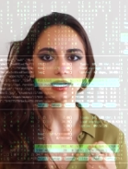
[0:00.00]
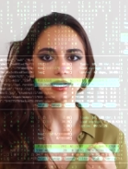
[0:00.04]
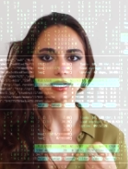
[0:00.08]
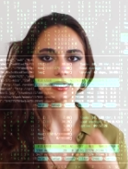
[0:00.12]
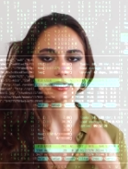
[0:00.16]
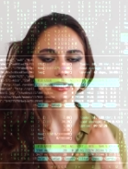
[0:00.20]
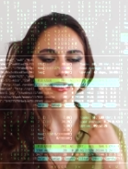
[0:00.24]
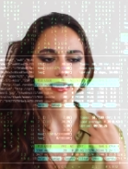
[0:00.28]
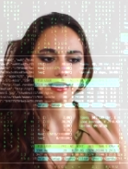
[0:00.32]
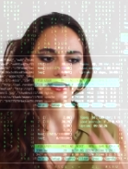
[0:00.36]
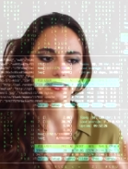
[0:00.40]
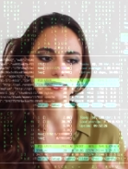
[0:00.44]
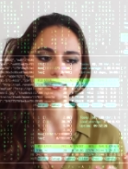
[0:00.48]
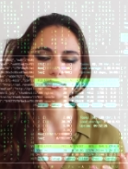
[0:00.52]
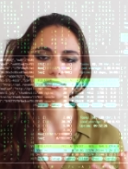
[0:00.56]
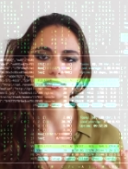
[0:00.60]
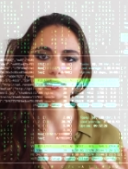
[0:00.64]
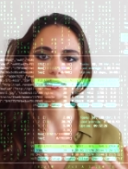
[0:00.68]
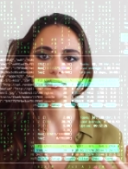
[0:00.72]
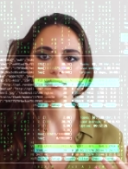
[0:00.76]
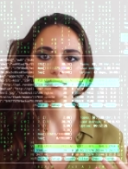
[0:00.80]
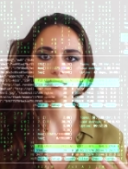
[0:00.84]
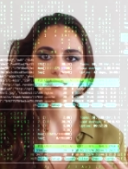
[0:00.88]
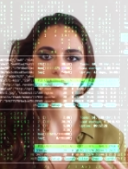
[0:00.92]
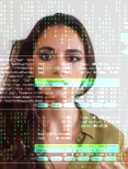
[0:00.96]
I
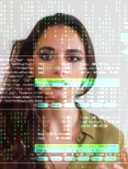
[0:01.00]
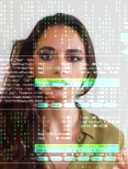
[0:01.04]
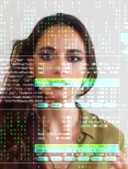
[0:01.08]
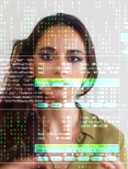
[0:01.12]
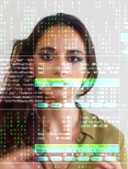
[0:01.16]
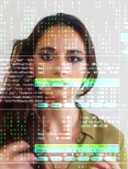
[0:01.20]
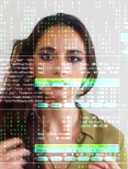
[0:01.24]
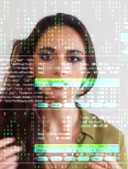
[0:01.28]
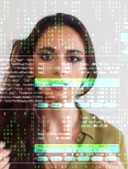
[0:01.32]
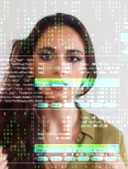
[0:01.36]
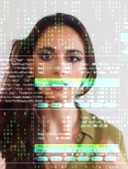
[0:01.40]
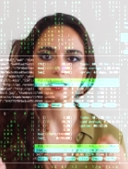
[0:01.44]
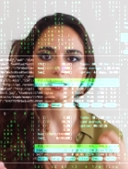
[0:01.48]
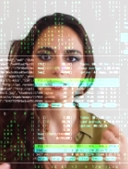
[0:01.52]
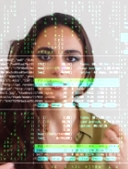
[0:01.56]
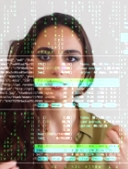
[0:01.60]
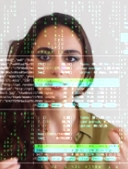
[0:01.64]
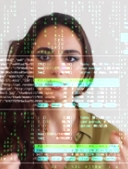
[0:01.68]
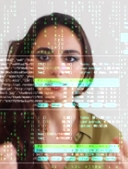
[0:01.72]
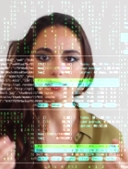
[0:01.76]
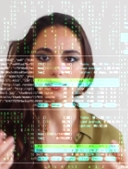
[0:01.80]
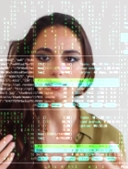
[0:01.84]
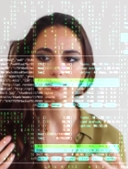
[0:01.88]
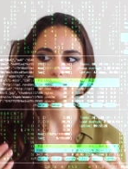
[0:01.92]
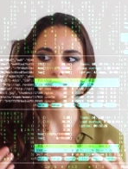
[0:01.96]
analyzed and I
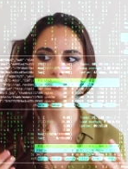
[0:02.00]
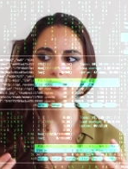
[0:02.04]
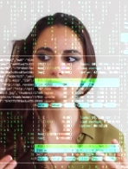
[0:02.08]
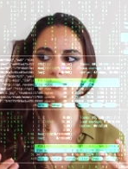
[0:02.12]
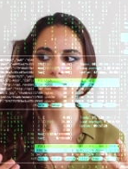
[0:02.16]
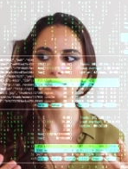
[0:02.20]
think